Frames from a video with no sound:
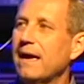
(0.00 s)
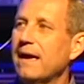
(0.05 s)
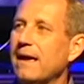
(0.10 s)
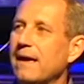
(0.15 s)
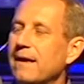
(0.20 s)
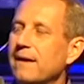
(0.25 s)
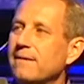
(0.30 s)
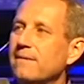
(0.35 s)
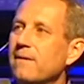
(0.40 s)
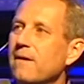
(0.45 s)

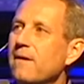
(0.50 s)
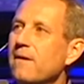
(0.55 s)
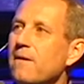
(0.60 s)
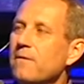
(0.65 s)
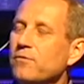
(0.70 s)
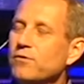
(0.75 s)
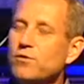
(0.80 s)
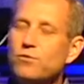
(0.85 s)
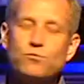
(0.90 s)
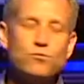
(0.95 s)
and
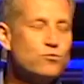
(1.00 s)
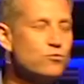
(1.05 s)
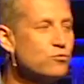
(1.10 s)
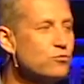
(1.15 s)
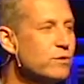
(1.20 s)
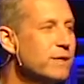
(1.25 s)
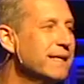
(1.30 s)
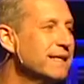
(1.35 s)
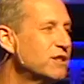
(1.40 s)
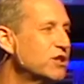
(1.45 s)
the
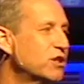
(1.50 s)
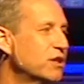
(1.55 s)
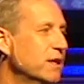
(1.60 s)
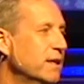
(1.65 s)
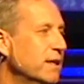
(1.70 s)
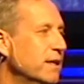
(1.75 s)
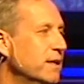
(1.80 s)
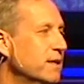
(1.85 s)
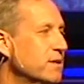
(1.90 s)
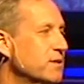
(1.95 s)

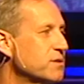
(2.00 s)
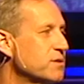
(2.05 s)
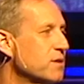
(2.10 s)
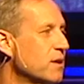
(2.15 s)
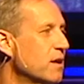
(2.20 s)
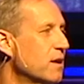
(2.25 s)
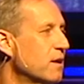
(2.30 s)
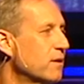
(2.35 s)
riches,